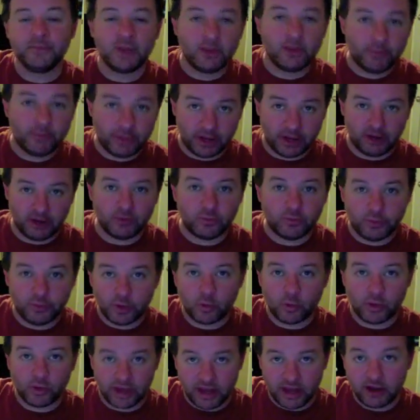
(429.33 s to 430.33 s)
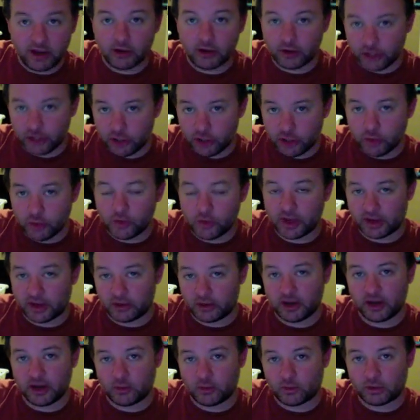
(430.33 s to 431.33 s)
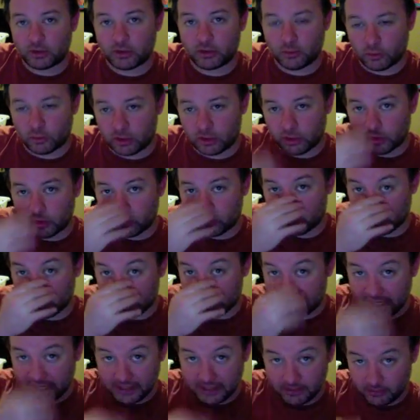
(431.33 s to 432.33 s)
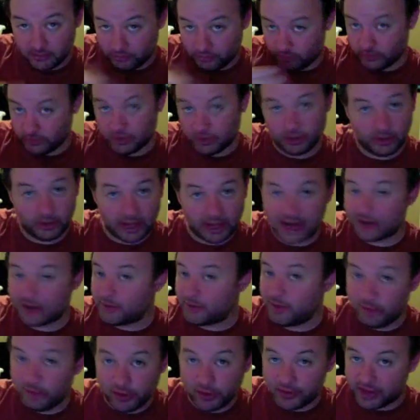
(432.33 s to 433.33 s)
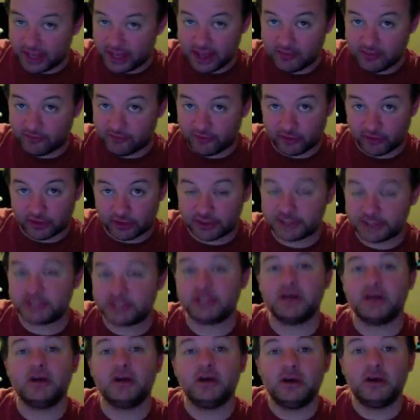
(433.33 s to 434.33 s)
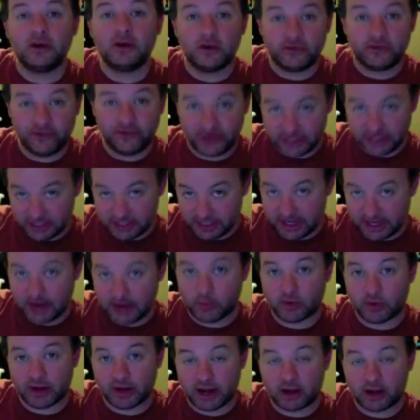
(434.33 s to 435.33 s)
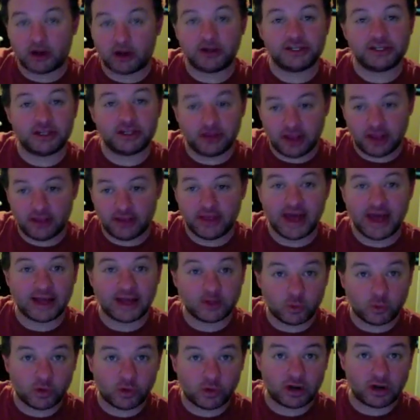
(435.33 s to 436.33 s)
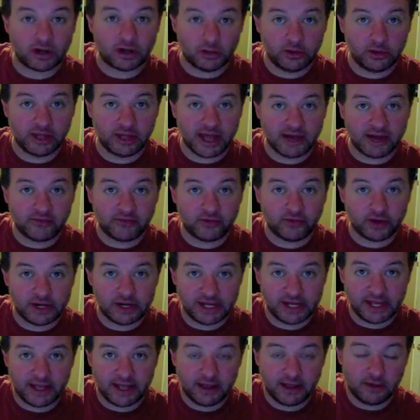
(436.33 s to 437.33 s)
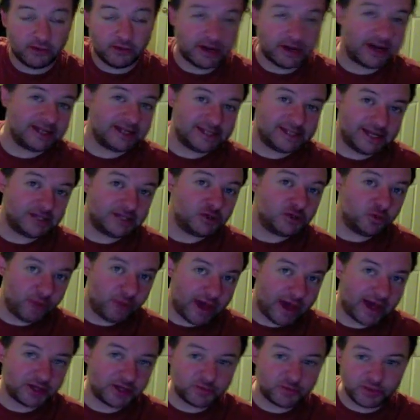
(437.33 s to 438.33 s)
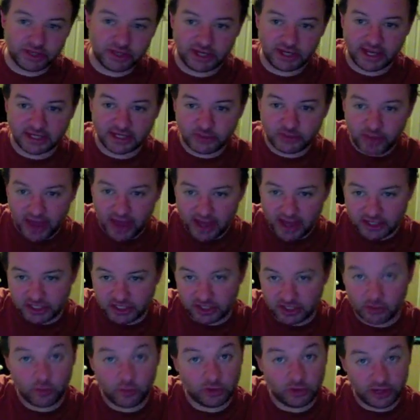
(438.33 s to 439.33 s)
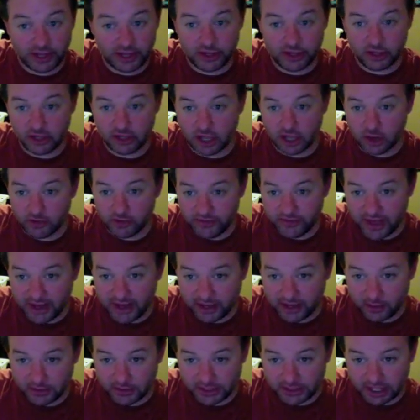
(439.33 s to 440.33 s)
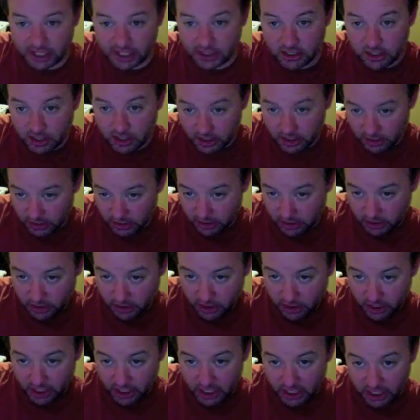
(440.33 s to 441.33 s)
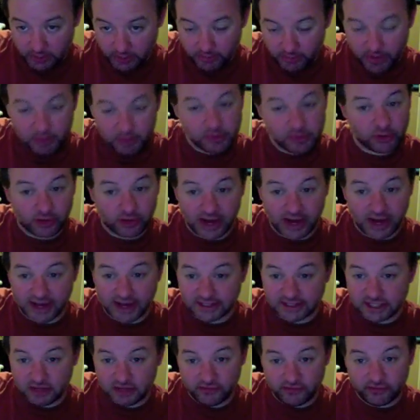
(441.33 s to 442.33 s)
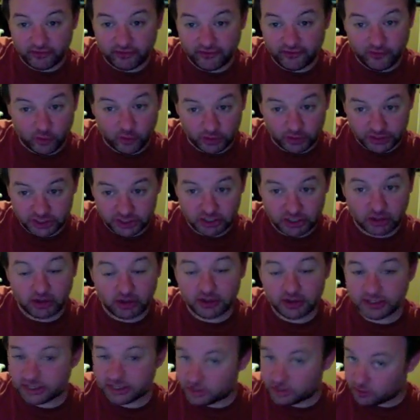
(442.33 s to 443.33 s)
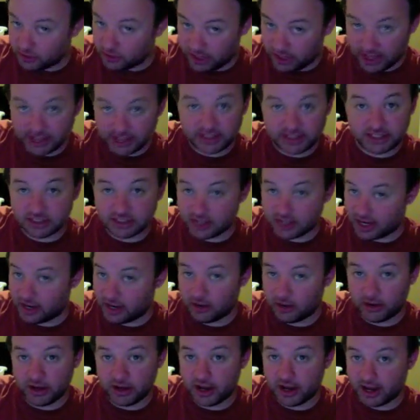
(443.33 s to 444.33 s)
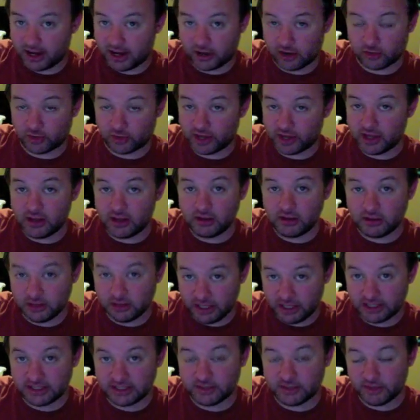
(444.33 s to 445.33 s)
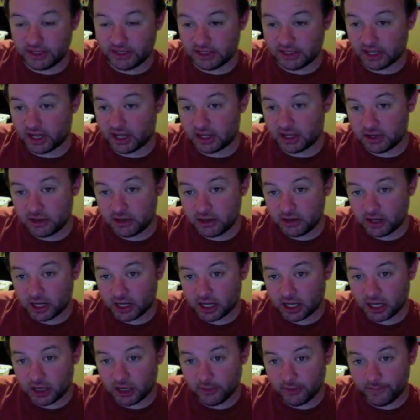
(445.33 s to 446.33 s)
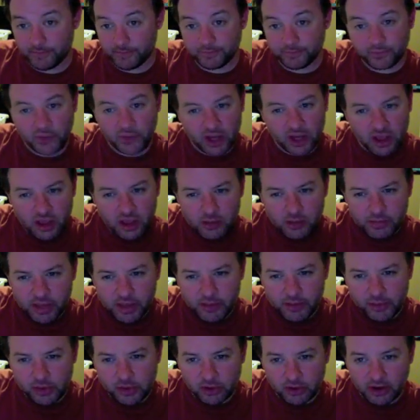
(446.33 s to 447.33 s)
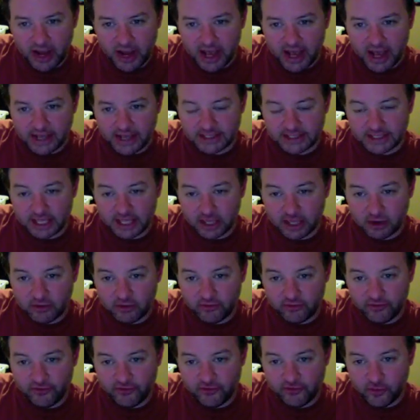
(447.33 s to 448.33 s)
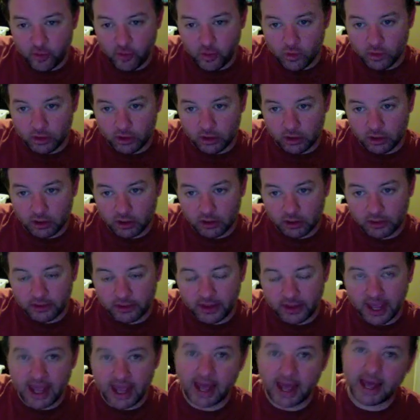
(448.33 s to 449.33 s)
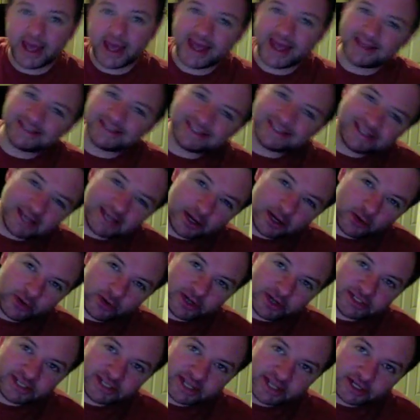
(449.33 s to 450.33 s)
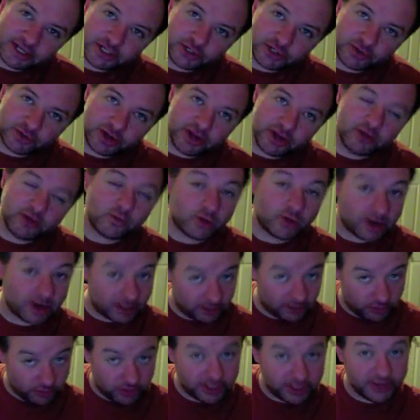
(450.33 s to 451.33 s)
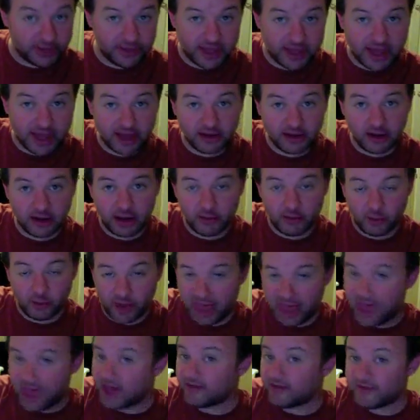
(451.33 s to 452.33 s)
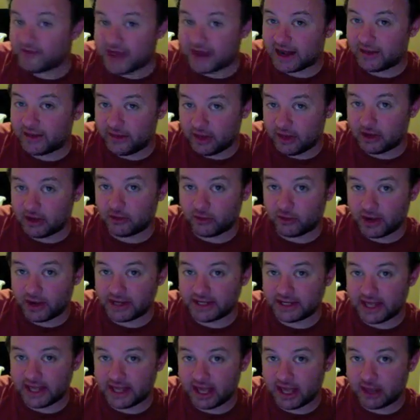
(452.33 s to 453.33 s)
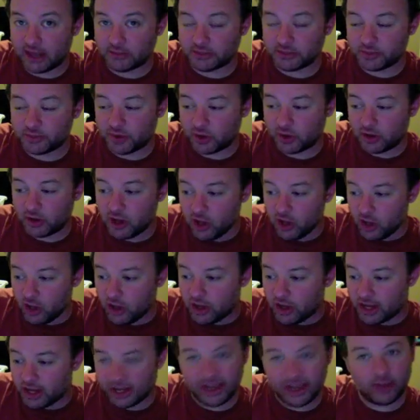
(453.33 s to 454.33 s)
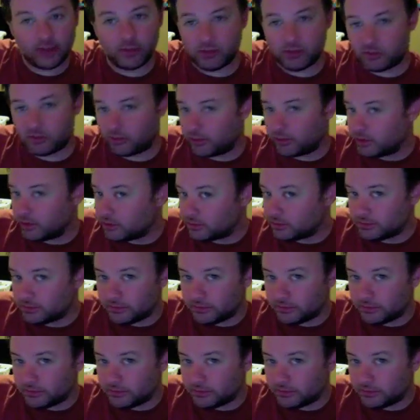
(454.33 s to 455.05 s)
but we hear you, and we're going to get a lot of people in the game first, fixing the network errors, and that we're going to look at for not a day 2 patch, but the next patch, and we'll let you know if that goes in. People are asking for forced starts. Yes, I hear you. I agree. Needs to be done. People are asking for asynchronous entry. We're going to look at that. We have that in the unranked games, but again, we were